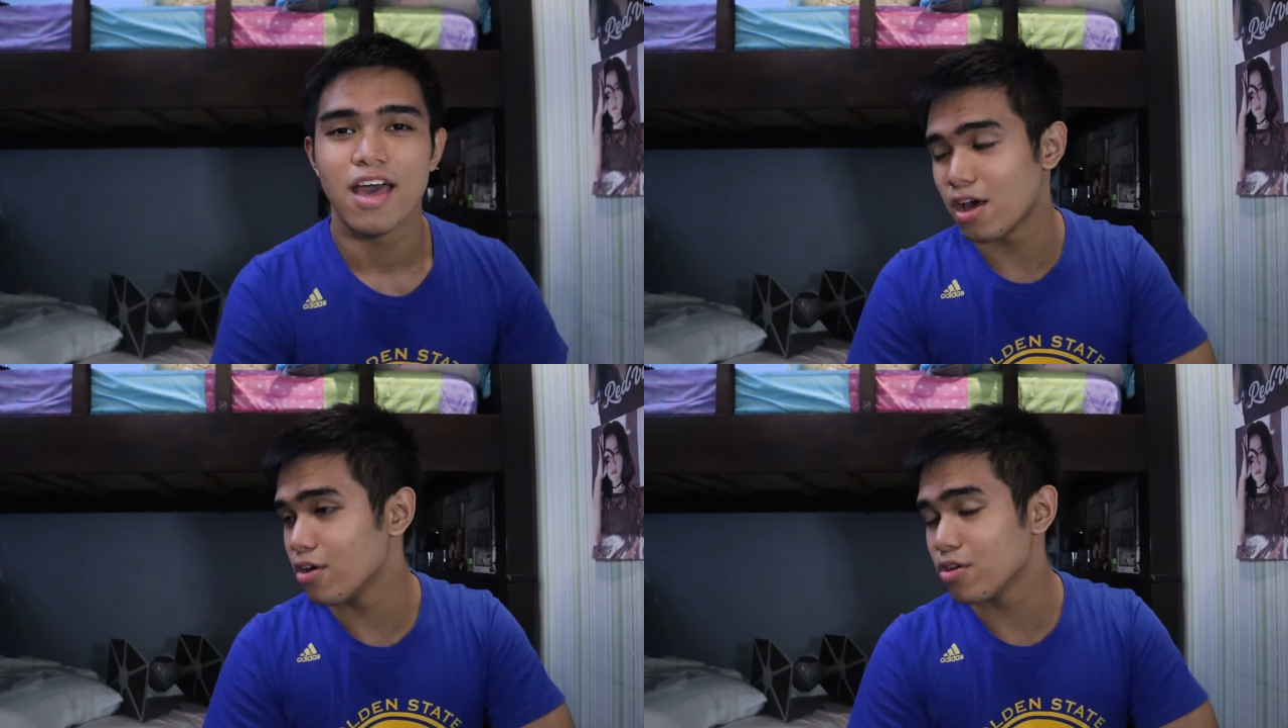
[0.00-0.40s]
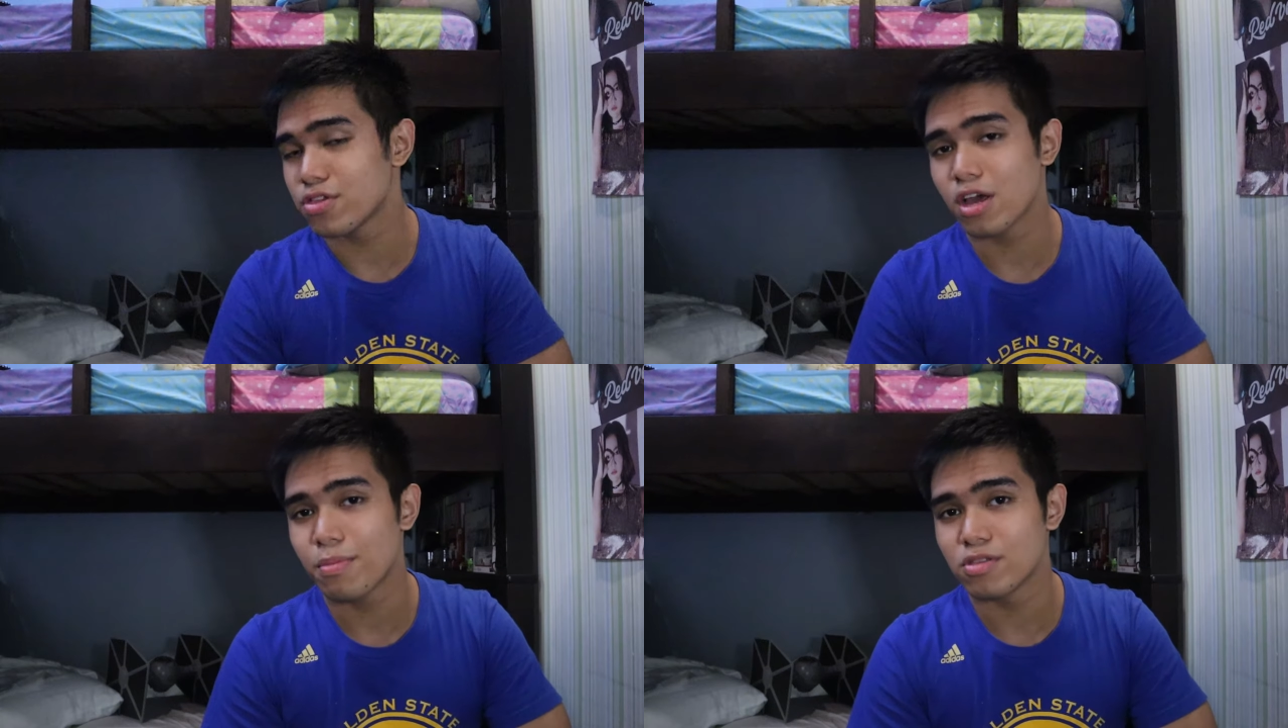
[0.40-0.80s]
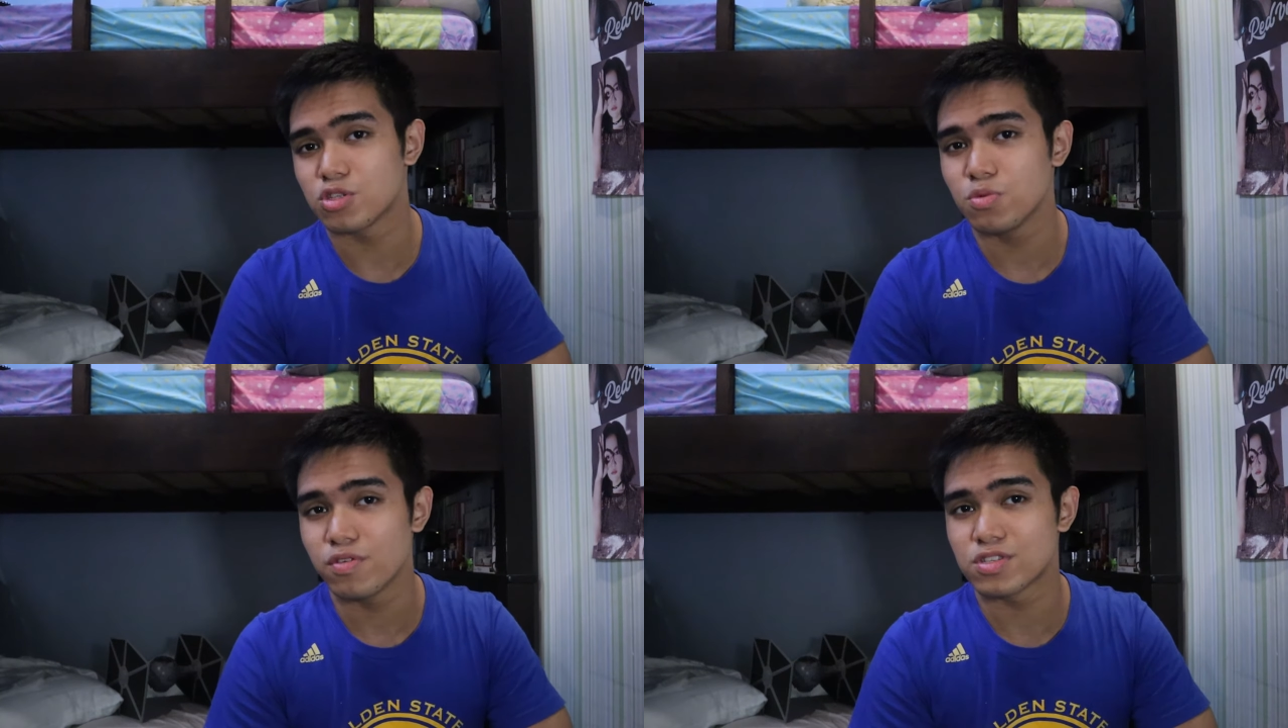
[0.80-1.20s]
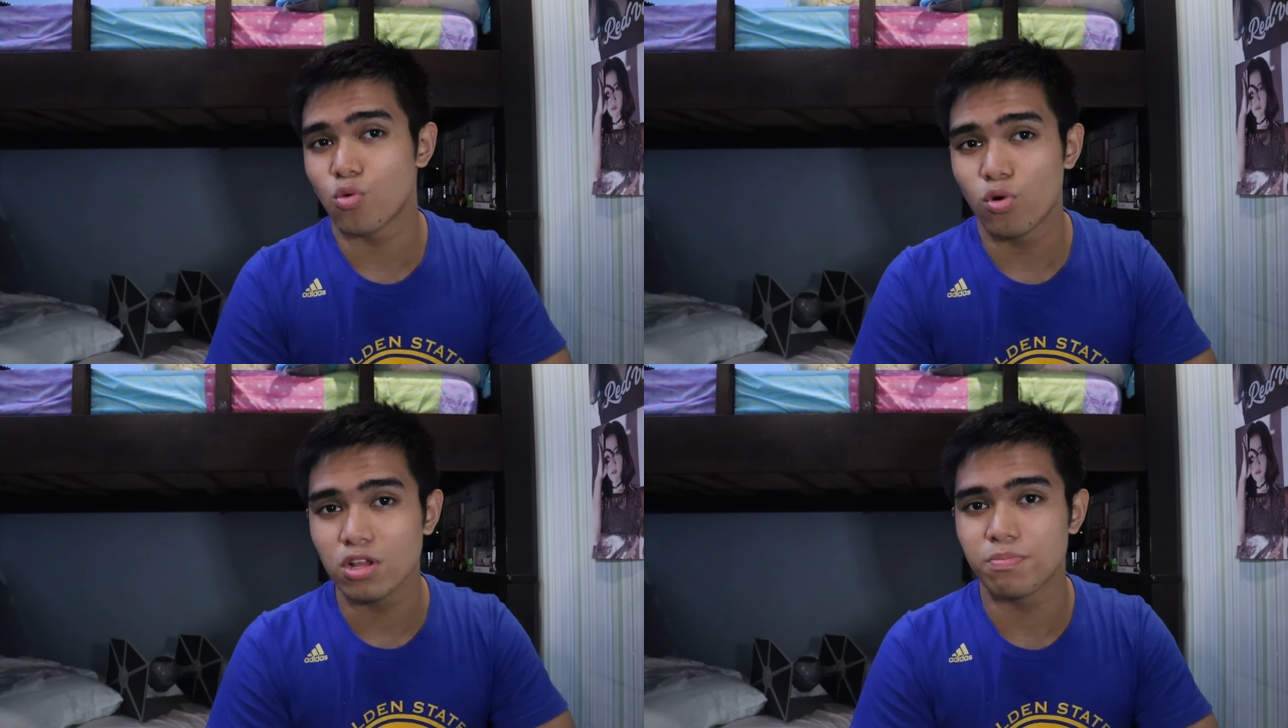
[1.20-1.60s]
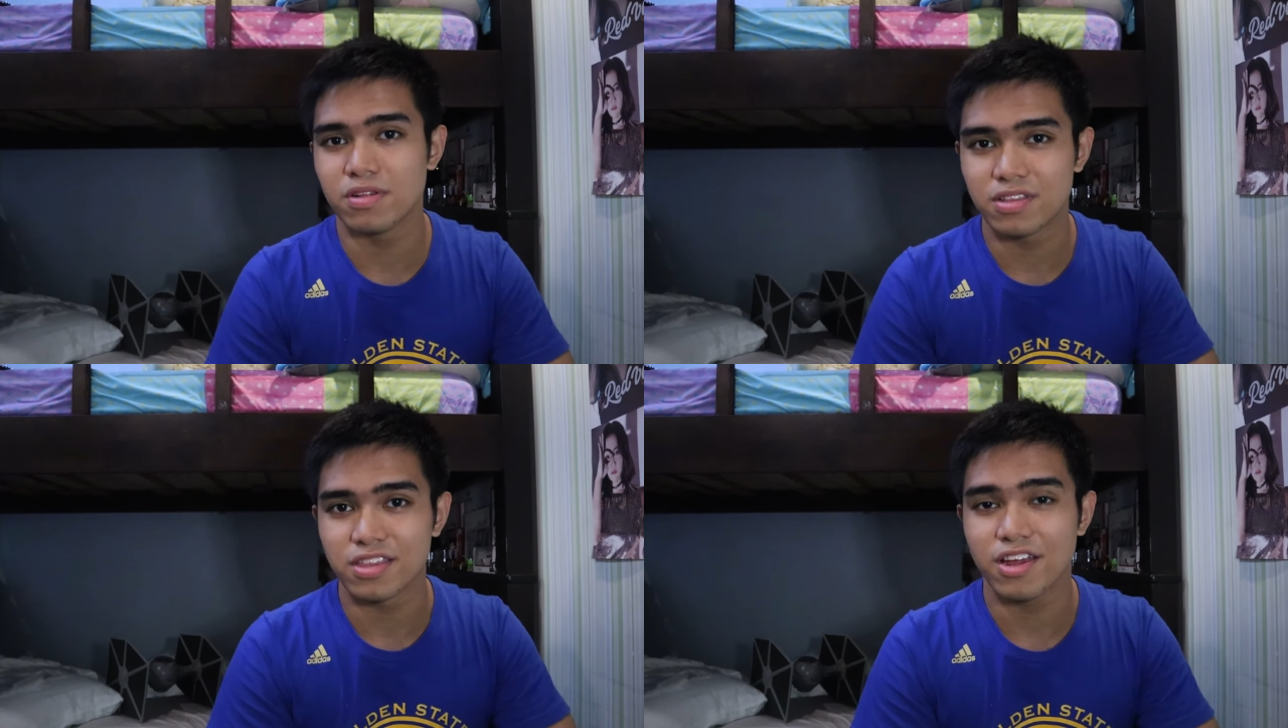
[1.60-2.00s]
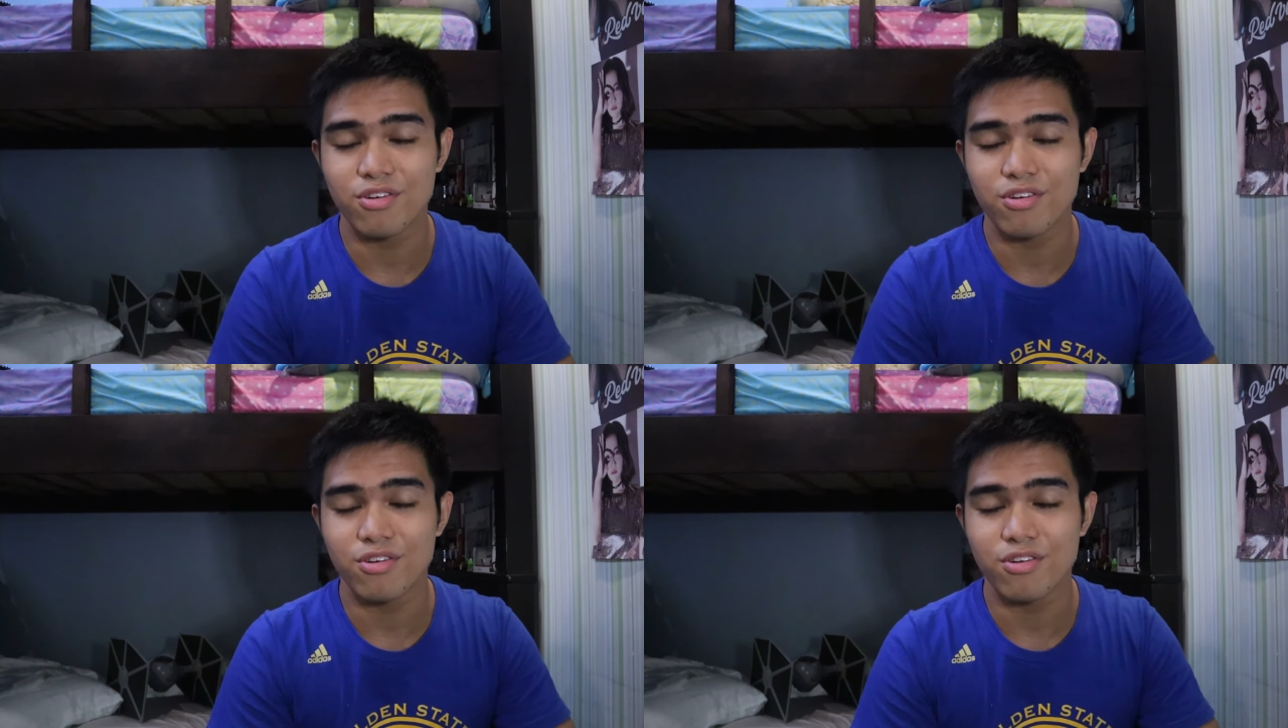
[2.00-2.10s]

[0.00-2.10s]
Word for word: Another thing about this movie is the world building.